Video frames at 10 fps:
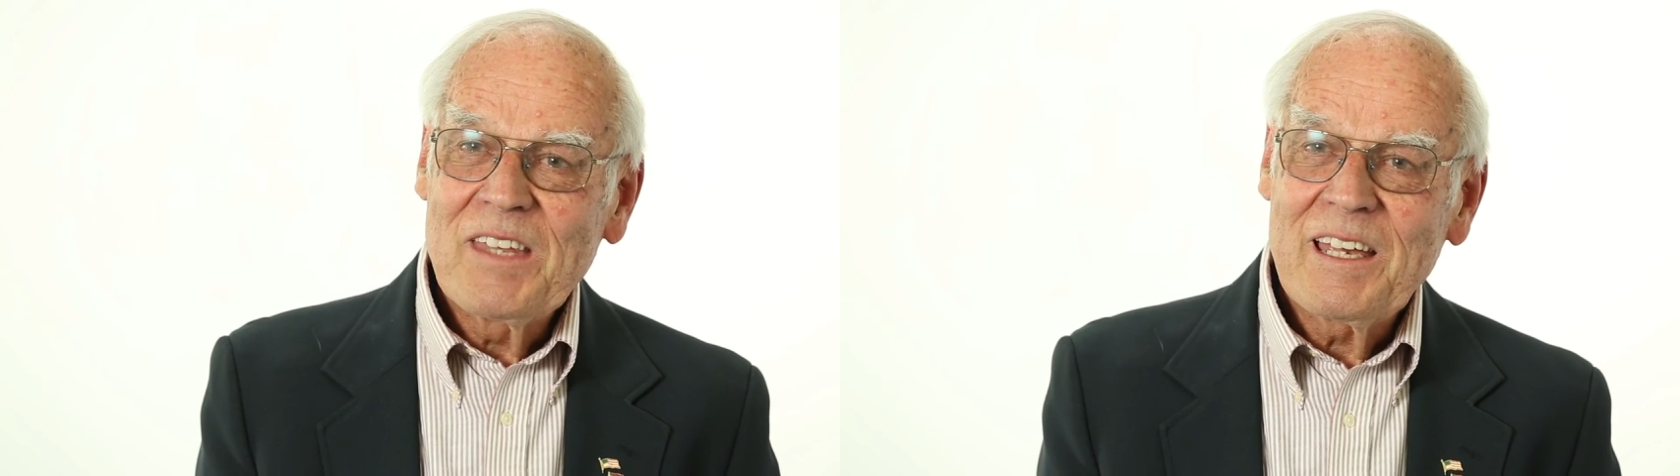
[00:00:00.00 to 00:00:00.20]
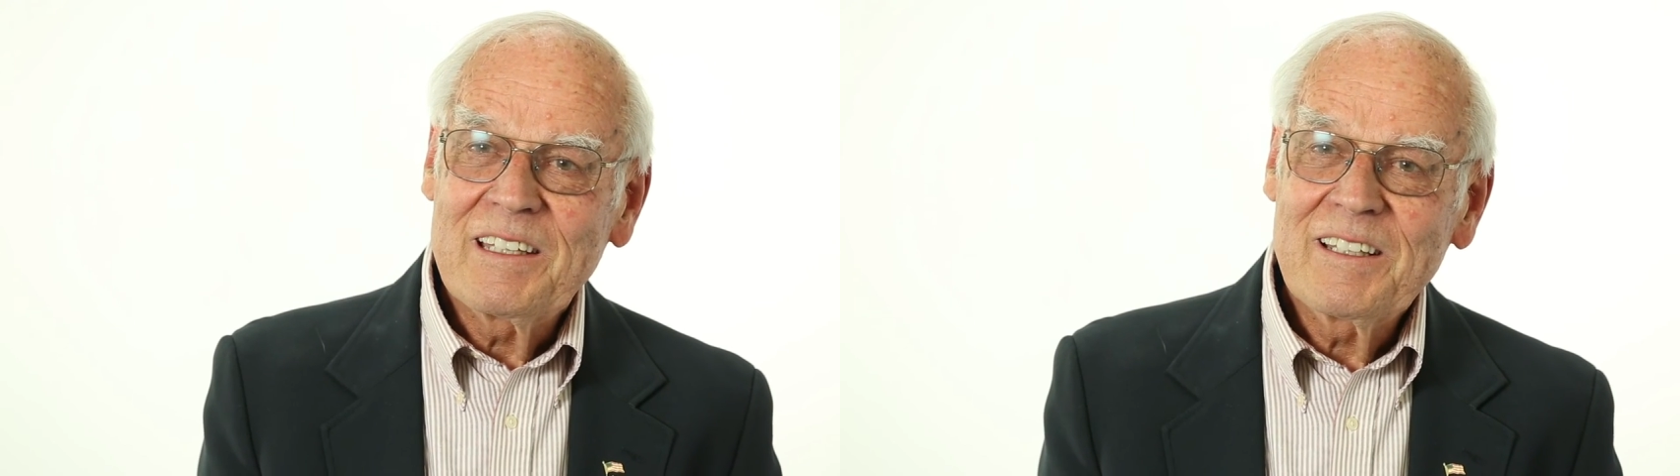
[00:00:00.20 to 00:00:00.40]

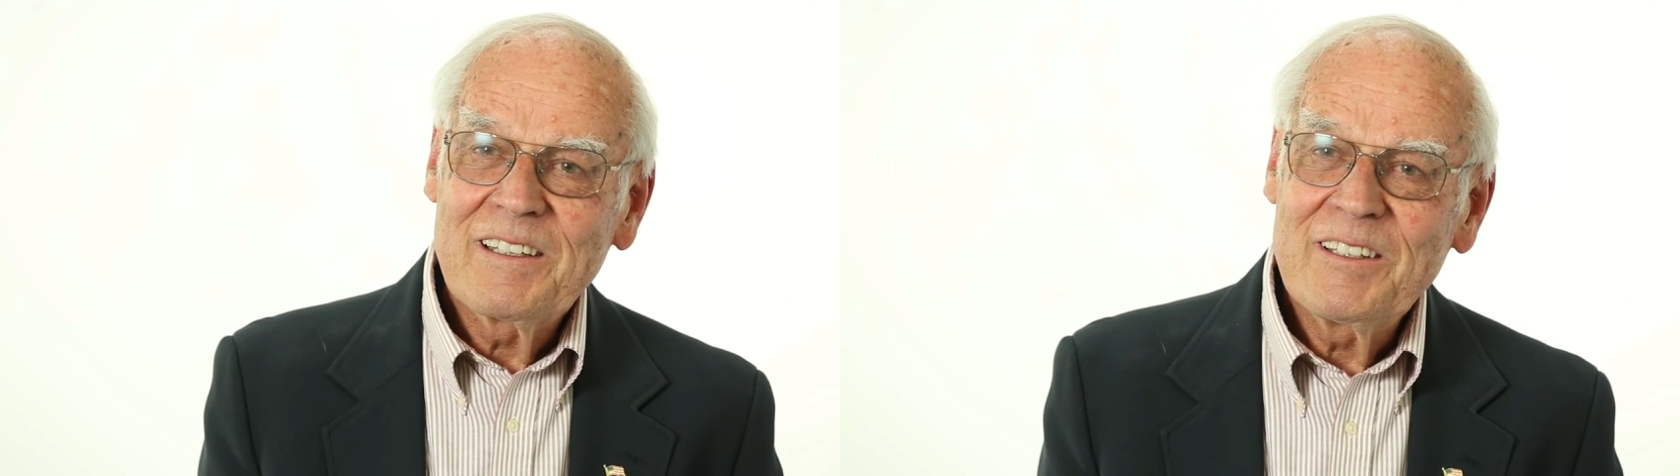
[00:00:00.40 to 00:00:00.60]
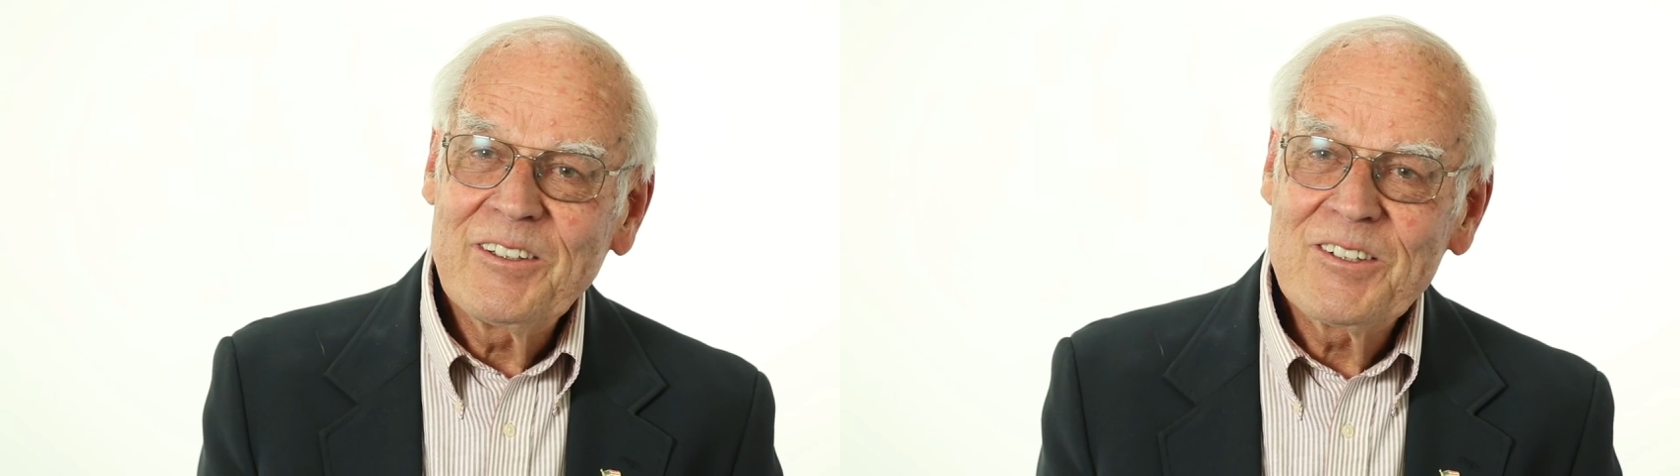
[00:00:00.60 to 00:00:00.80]
And
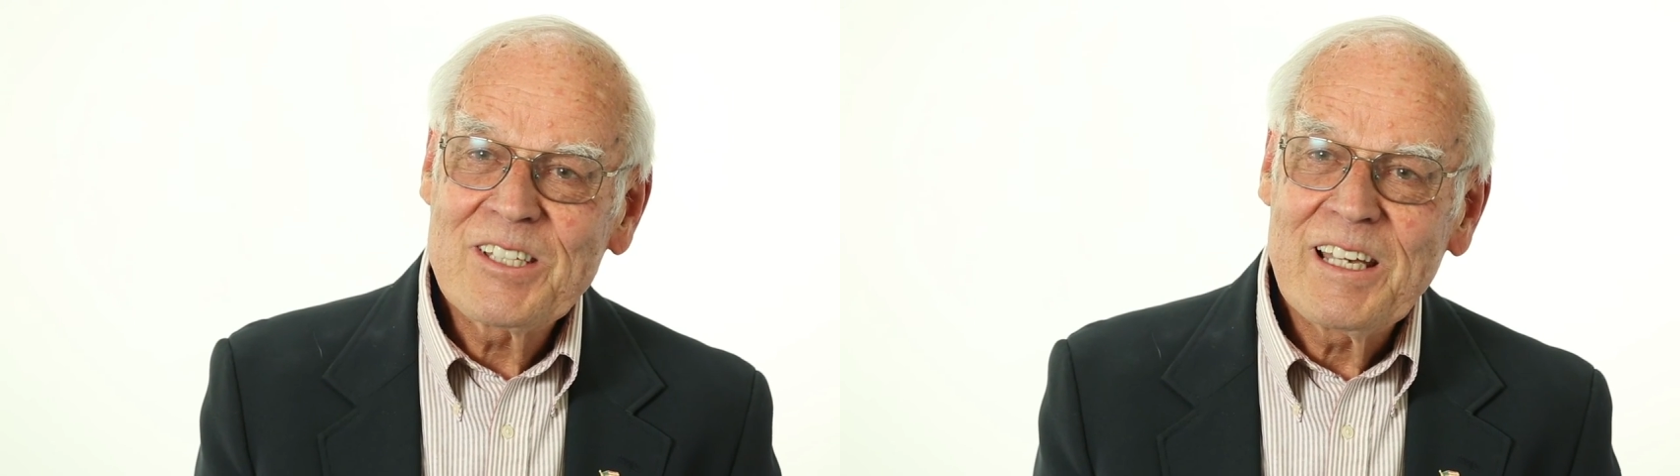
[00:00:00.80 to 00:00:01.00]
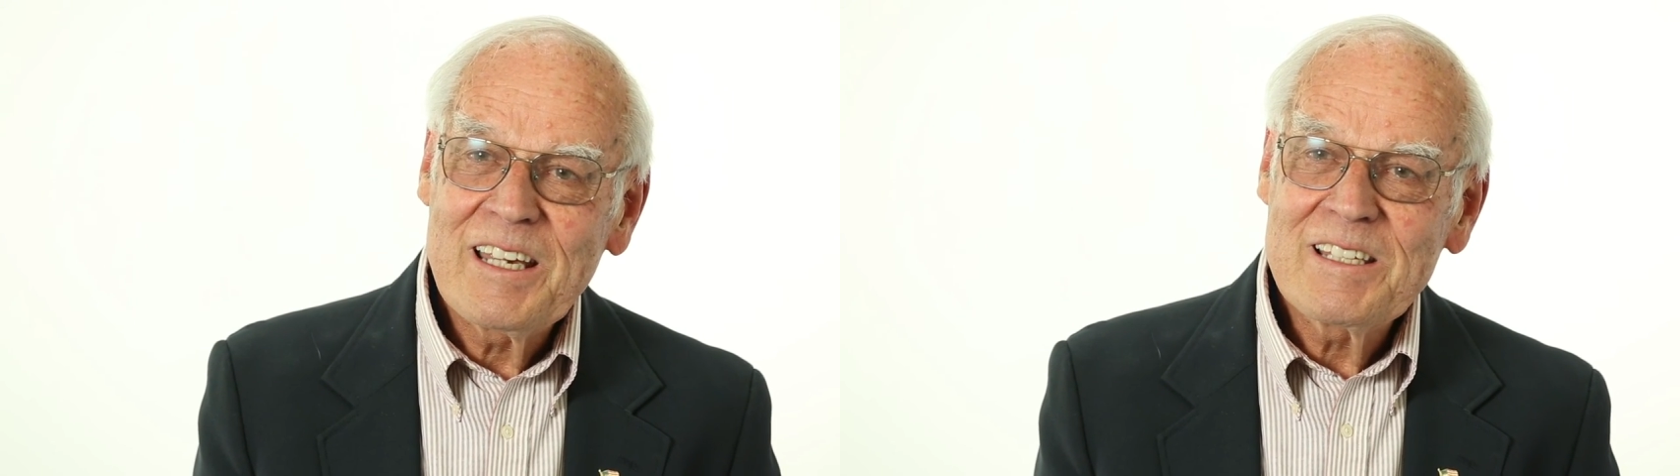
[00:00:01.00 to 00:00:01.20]
in
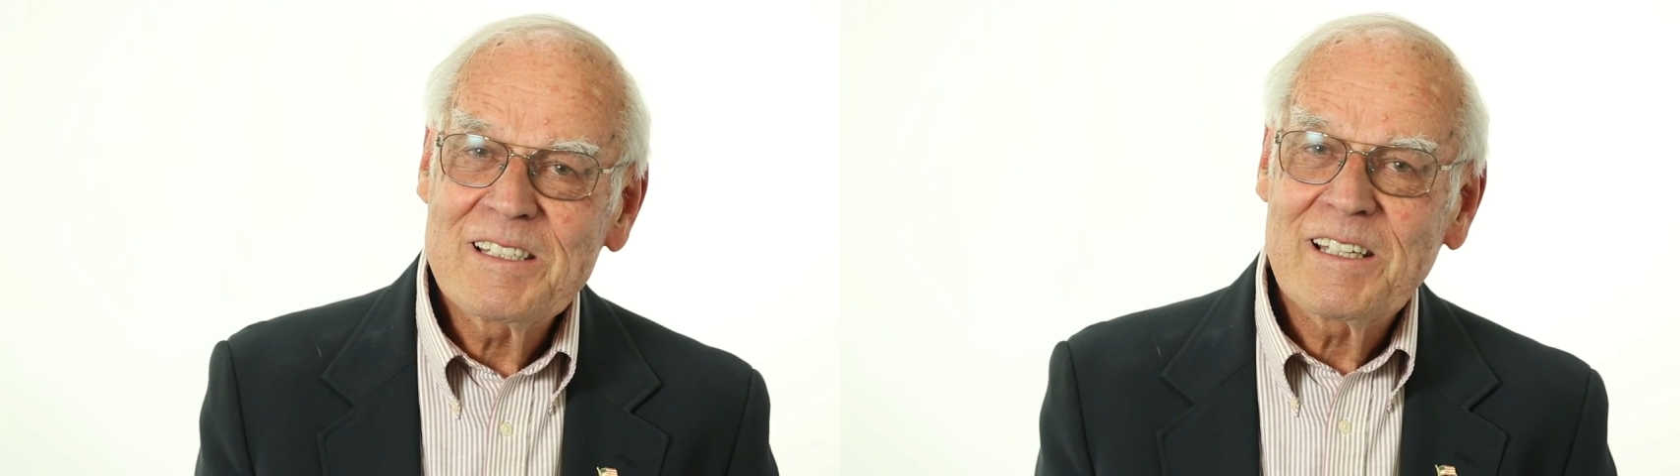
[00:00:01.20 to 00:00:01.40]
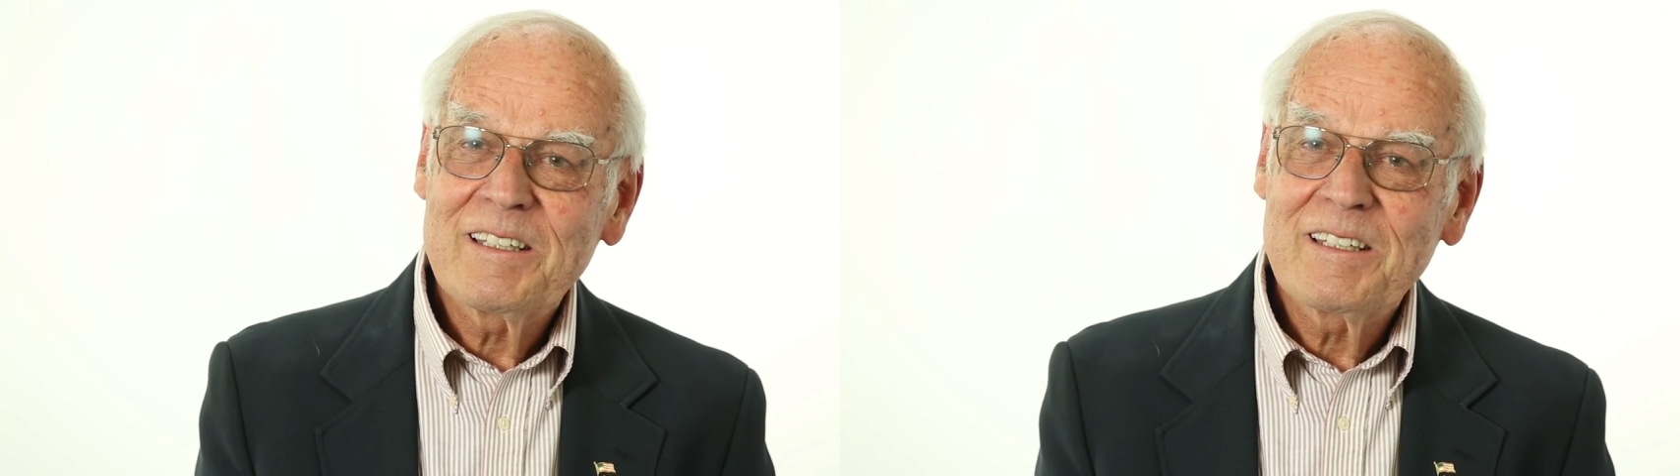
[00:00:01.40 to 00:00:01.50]
those days,